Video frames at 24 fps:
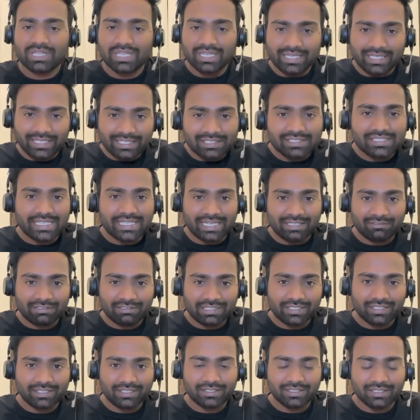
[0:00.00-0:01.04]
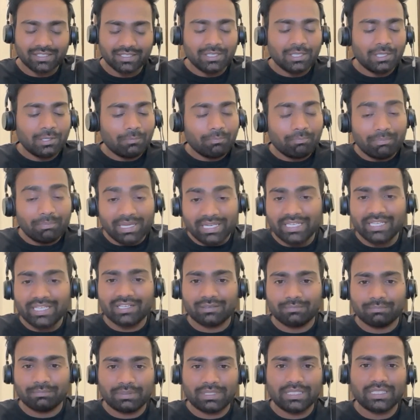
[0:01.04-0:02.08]
in January, Many
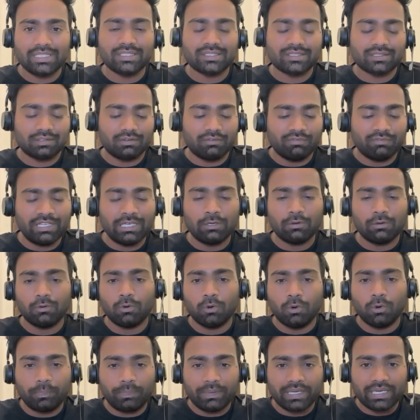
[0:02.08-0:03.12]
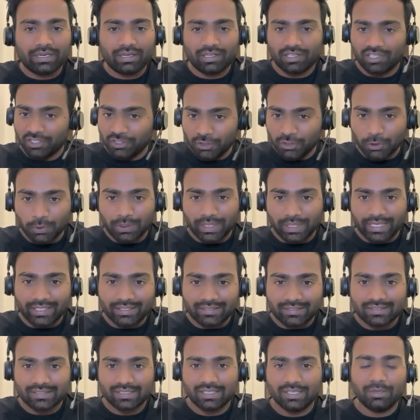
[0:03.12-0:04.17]
companies will open new
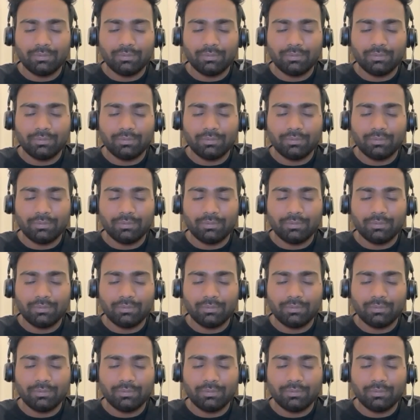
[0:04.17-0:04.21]
recs.